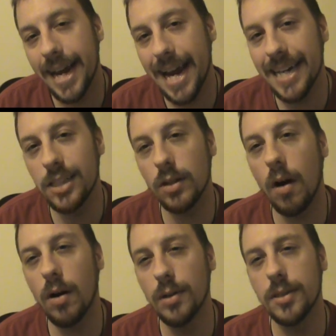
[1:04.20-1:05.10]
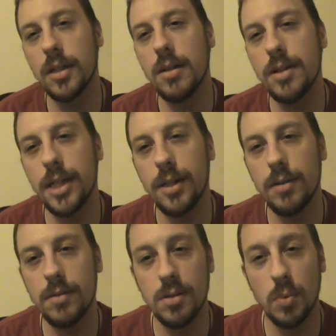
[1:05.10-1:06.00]
and it's also
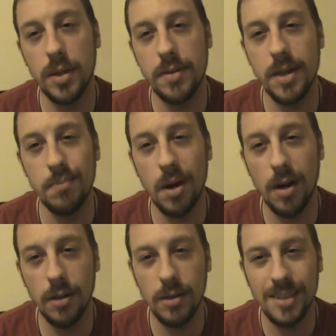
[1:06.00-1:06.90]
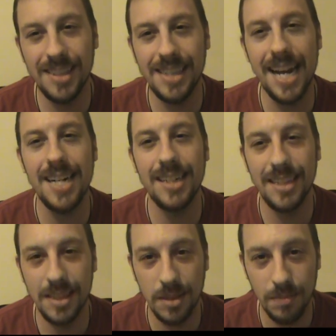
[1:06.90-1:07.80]
used within modern
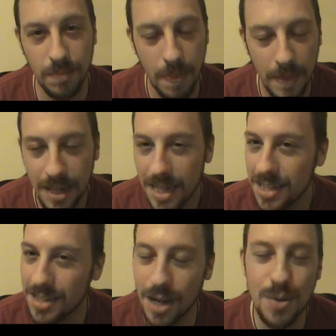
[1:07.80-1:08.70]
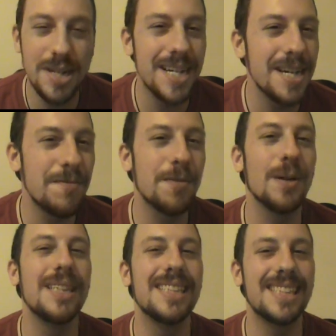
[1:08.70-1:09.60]
Satanism. So
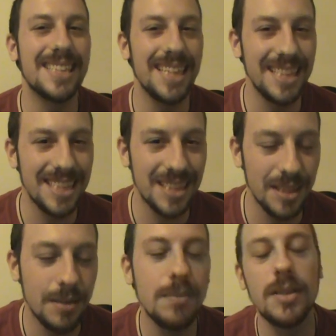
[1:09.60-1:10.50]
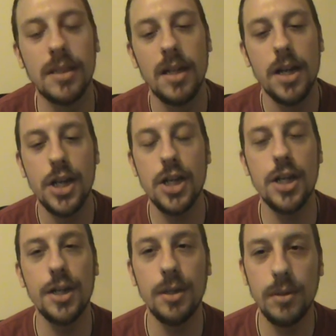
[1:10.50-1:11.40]
different systems
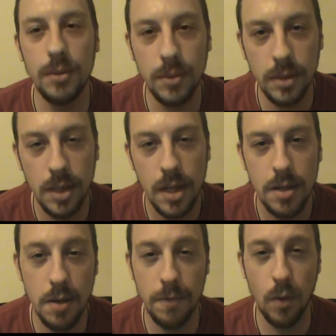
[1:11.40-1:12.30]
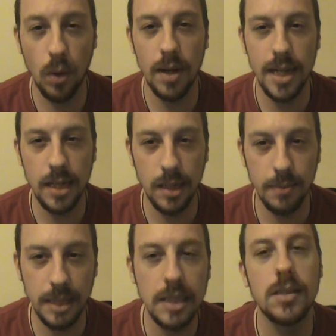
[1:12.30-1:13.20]
use the four
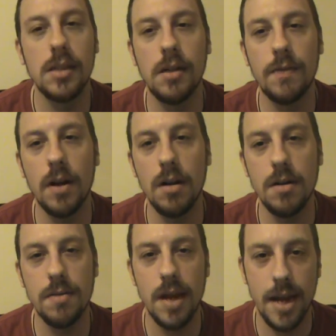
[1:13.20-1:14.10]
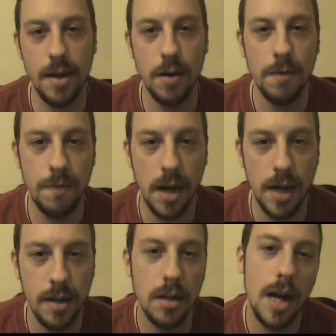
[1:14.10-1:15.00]
elements of earth, air,
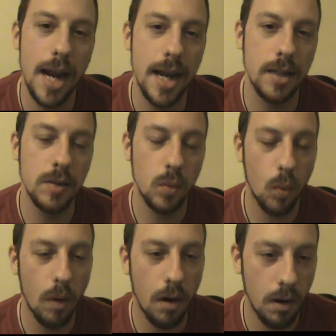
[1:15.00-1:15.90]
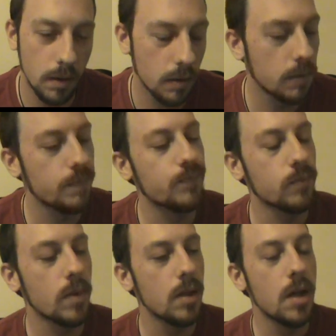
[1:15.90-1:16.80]
fire, and water.
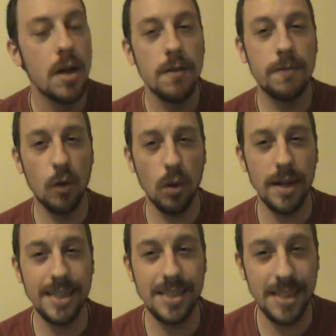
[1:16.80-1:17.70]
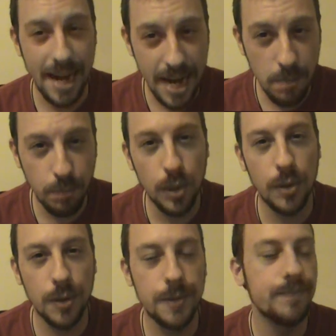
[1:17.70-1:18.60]
For
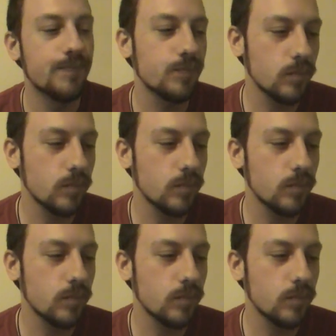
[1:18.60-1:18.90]
example,